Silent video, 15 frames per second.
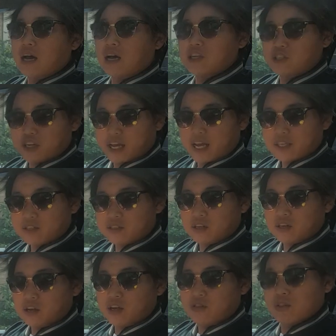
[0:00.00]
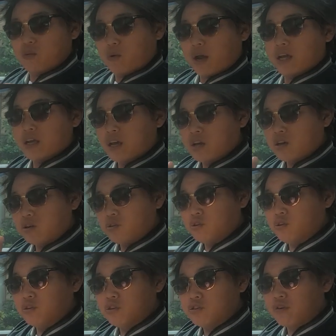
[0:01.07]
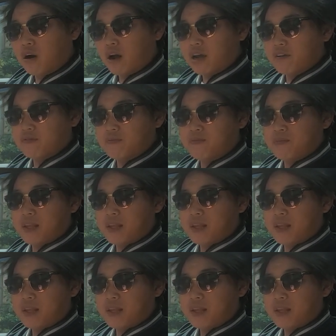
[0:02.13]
a chance to learn the way you drive,